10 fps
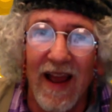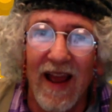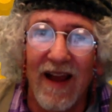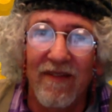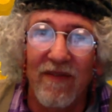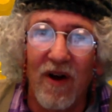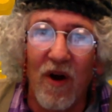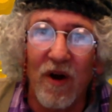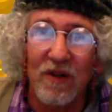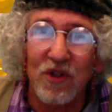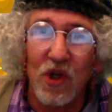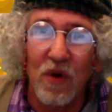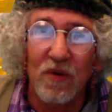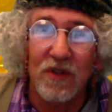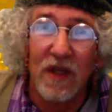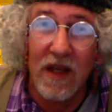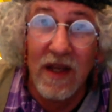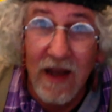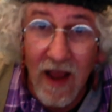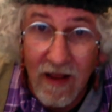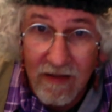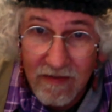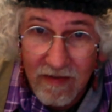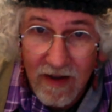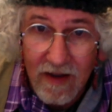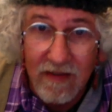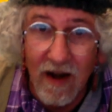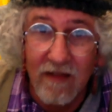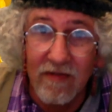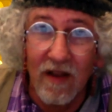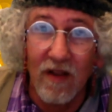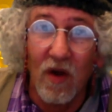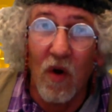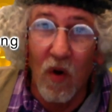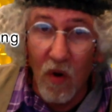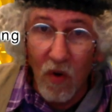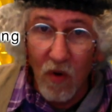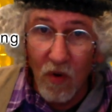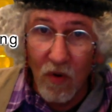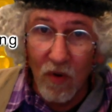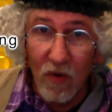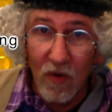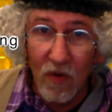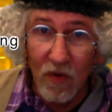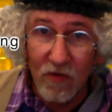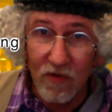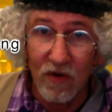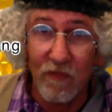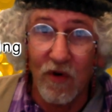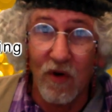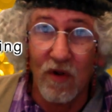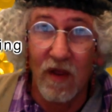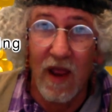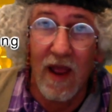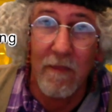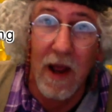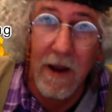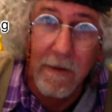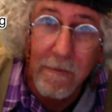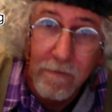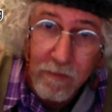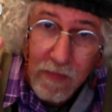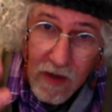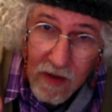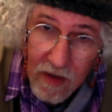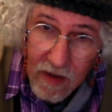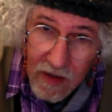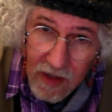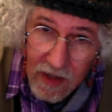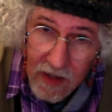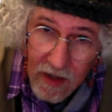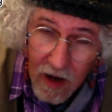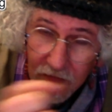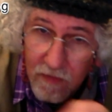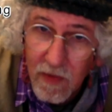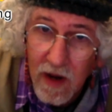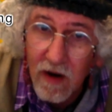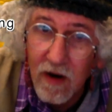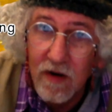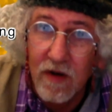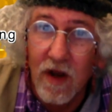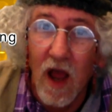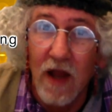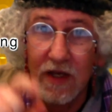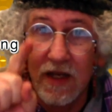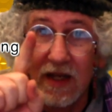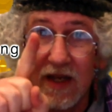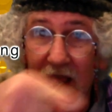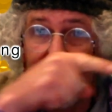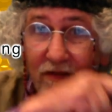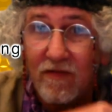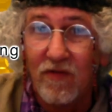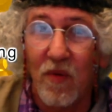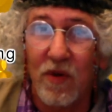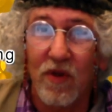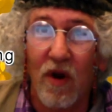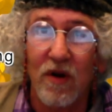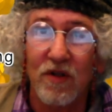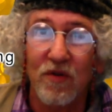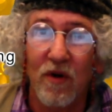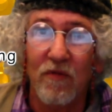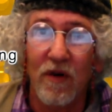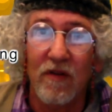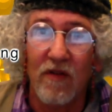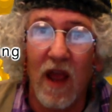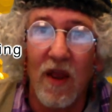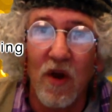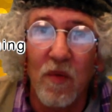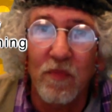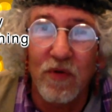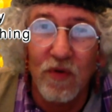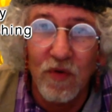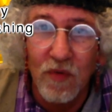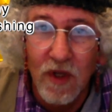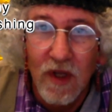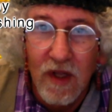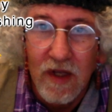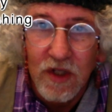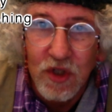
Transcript: did I have art shows? Yes. Did I sell a whole slew bowl? Am I eating off of my art? Not yet. So with artist storefronts, I hope to